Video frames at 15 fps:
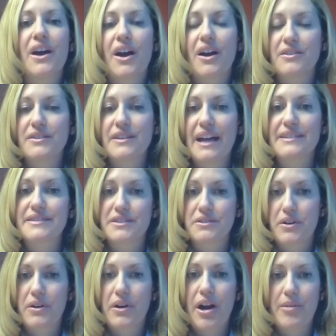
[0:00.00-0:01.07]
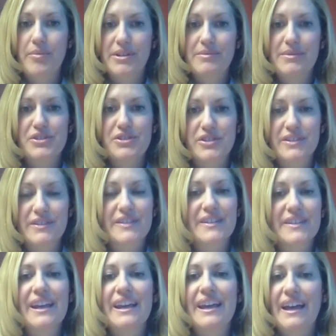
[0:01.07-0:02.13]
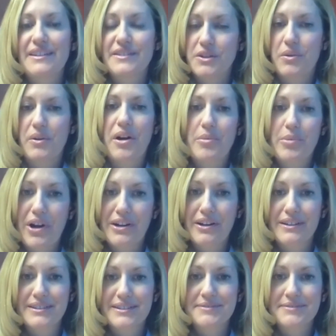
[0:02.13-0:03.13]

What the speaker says: are net zero carbon emissions, and so are our products.